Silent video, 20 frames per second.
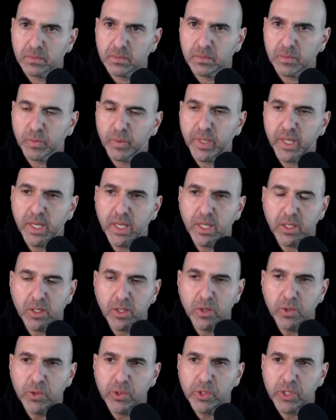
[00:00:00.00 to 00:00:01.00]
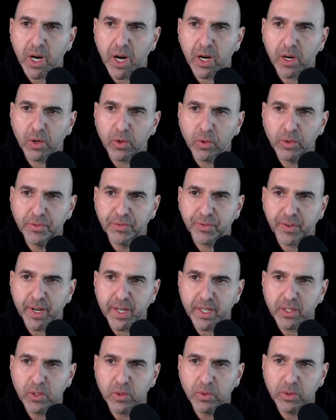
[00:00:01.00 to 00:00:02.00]
we used our old
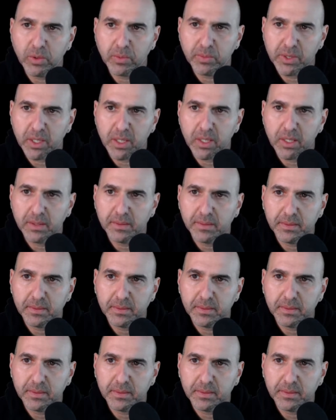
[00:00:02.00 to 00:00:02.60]
friend Coulomb's law.